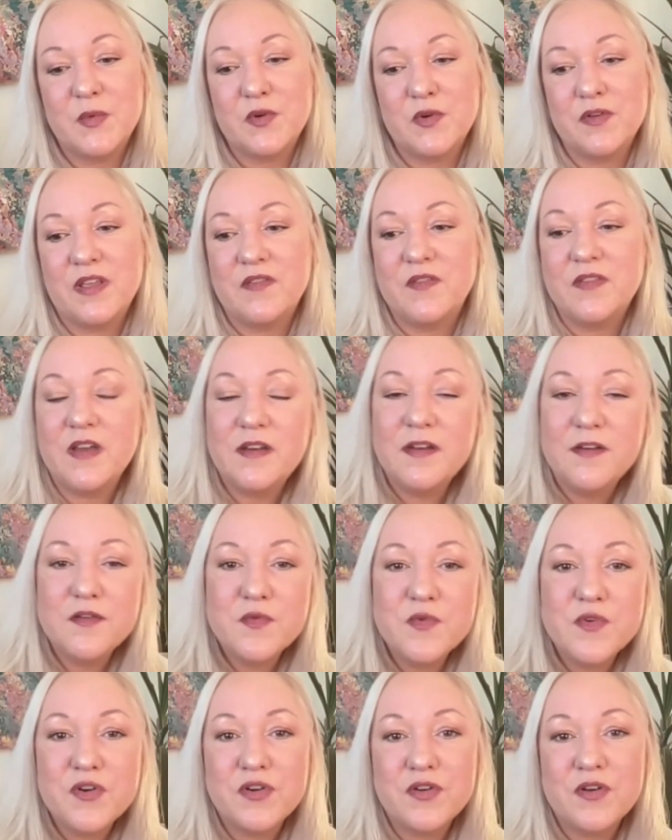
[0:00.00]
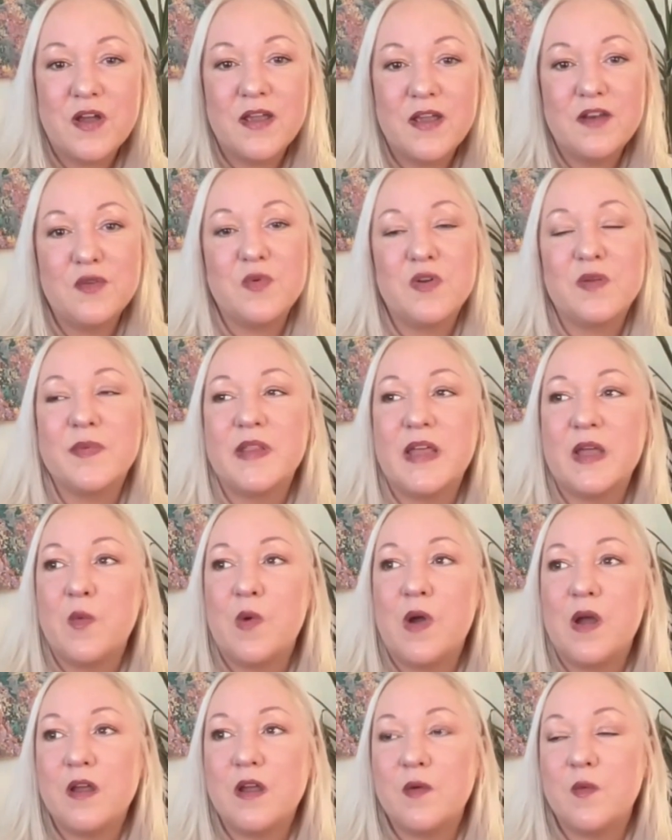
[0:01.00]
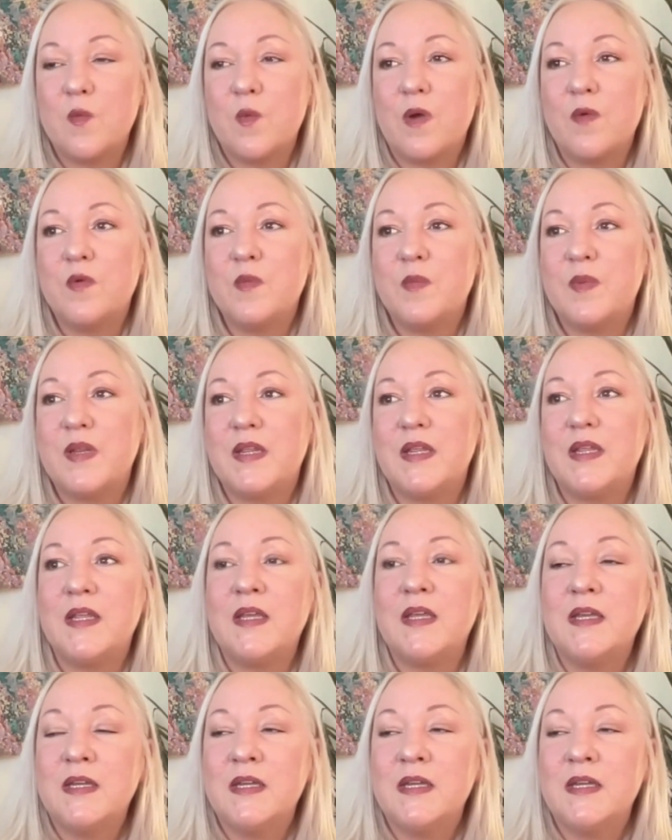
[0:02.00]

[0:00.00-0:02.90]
or they've done inner work or not inner work, but like what would be